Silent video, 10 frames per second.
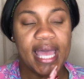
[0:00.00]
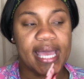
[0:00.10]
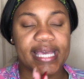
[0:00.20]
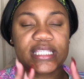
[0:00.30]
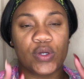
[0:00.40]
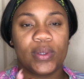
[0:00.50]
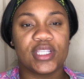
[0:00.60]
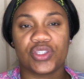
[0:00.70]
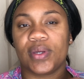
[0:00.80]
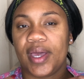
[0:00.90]
It's going
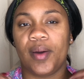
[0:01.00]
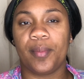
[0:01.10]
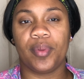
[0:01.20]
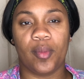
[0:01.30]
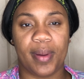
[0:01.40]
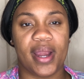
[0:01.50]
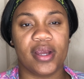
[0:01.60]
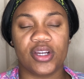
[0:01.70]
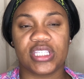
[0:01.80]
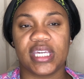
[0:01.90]
to help prepare
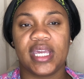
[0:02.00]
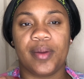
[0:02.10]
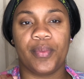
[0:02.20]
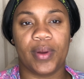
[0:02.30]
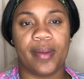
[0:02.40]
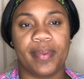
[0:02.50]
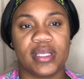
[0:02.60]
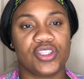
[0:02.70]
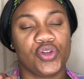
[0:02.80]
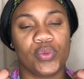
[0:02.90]
your skin, prep
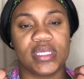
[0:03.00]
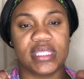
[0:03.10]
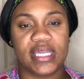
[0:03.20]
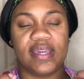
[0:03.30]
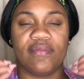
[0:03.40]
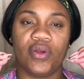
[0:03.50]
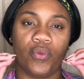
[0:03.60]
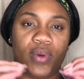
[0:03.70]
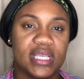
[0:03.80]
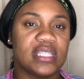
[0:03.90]
it to receive the
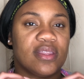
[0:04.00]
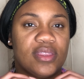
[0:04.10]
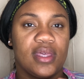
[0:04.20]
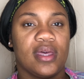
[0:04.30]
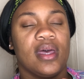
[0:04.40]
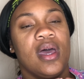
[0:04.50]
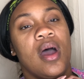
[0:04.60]
rest of the